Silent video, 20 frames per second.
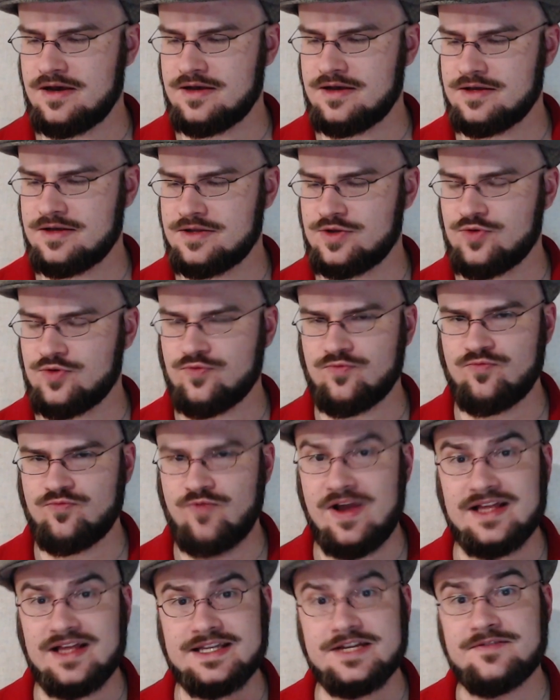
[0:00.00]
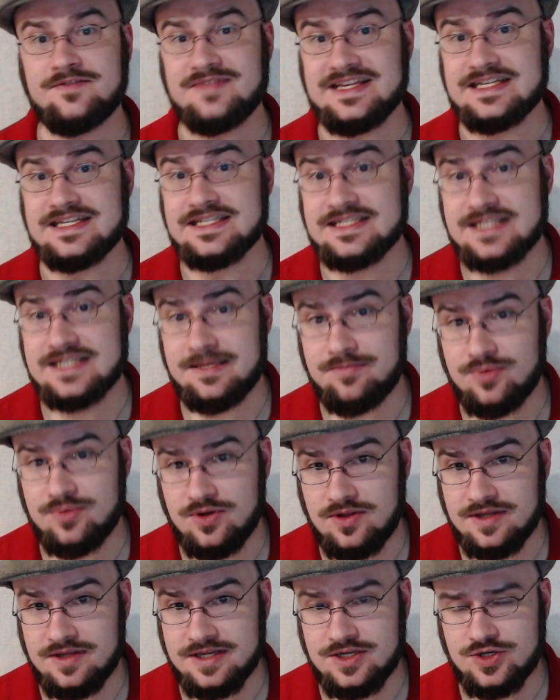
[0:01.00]
relatively
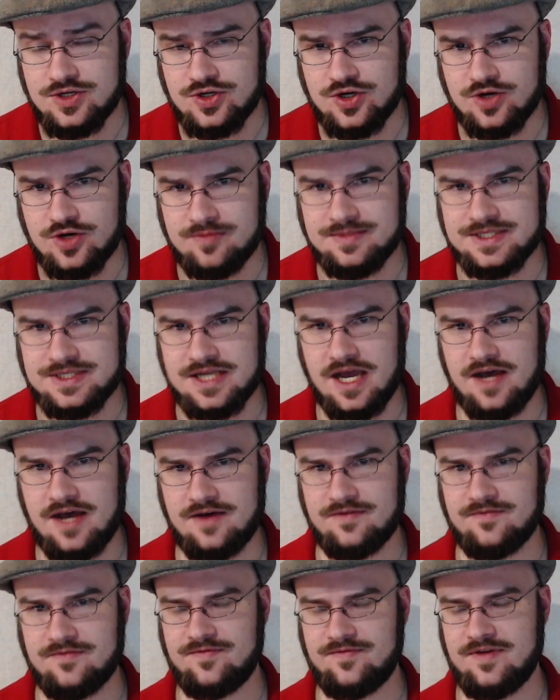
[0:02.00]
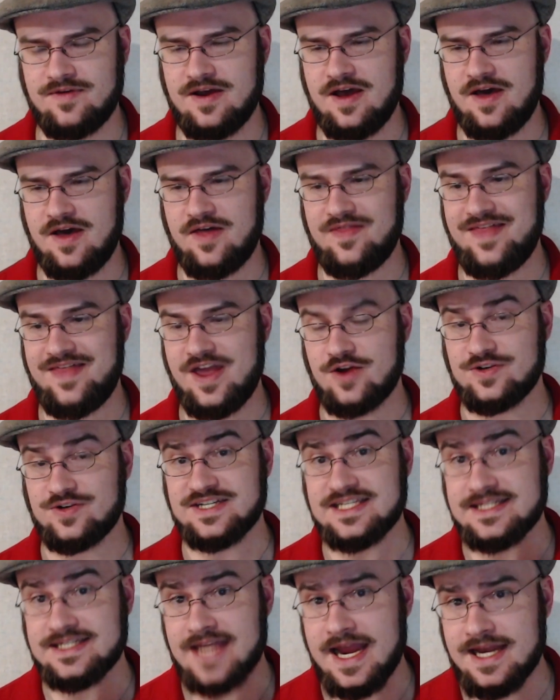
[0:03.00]
simple in terms of their
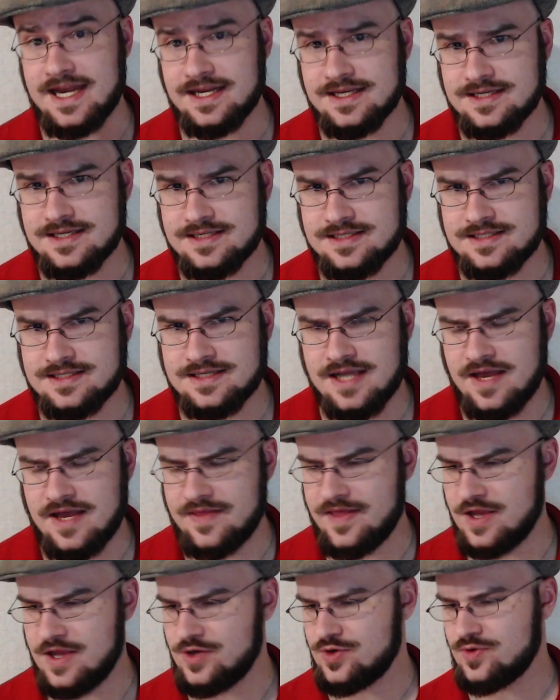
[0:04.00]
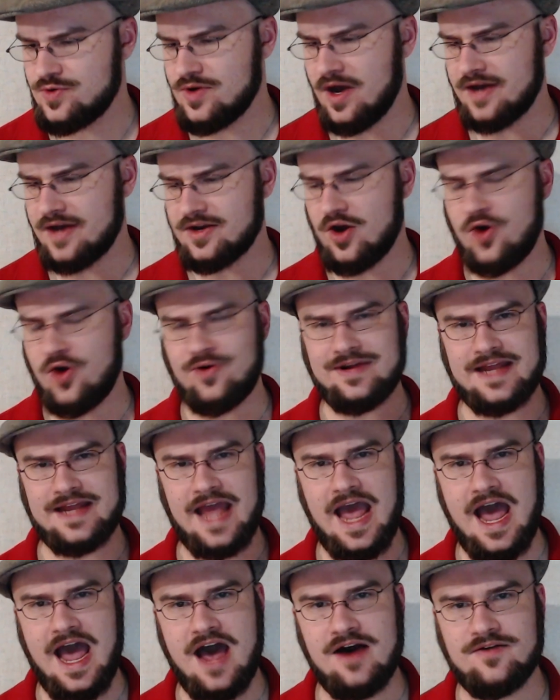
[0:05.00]
status. They do not already
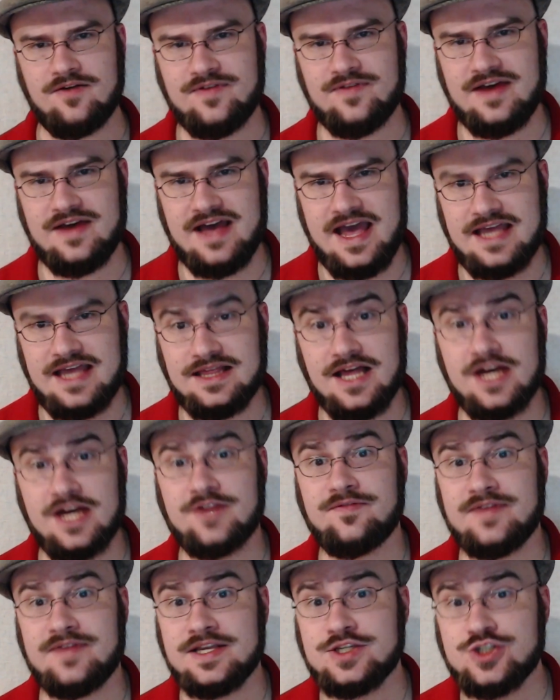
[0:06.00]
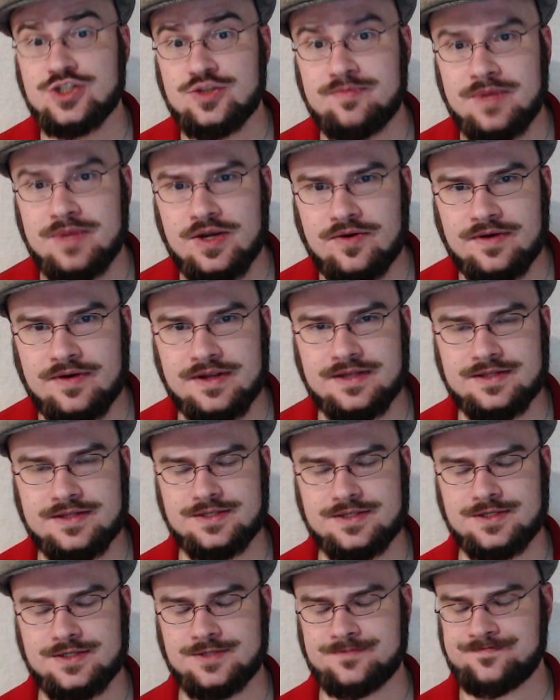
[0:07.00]
have a lot of
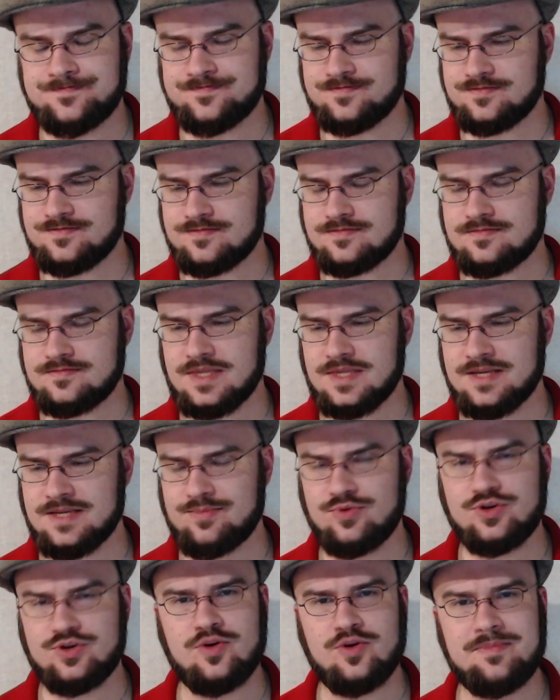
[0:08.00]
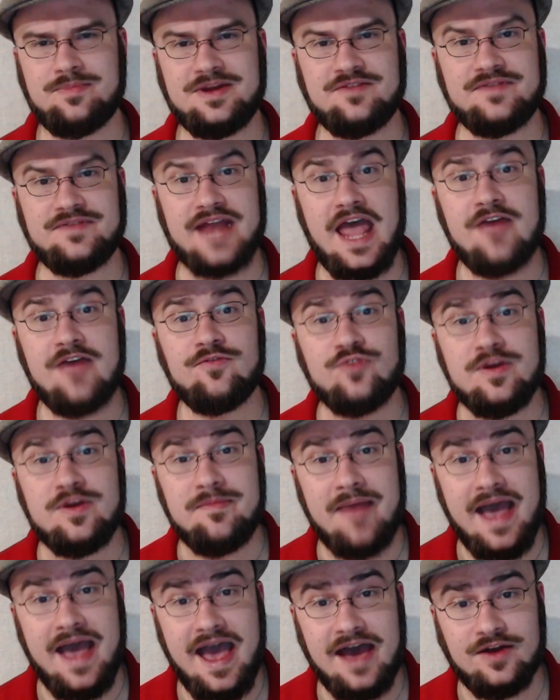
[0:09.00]
experience, a bit of an
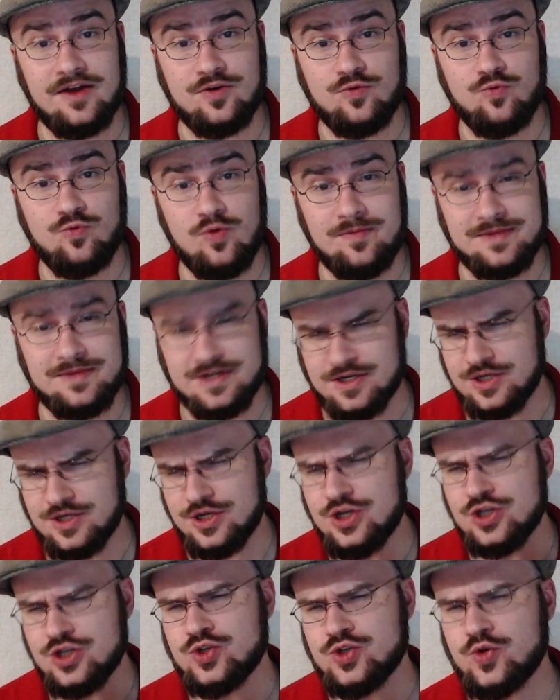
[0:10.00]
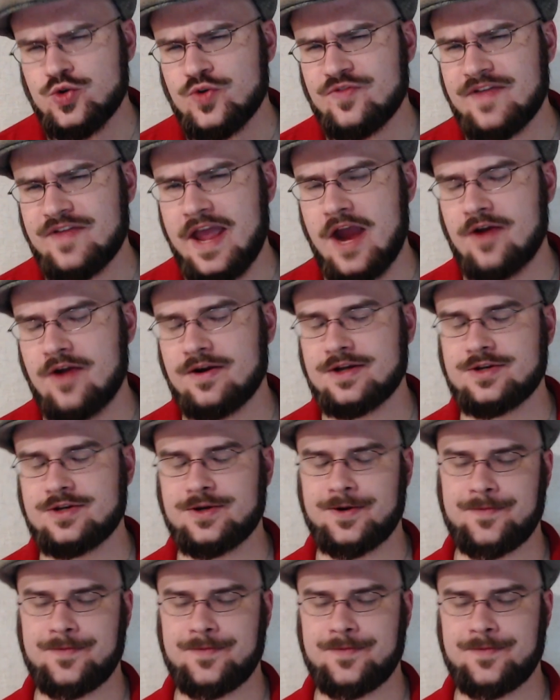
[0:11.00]
everyman or woman sort of character.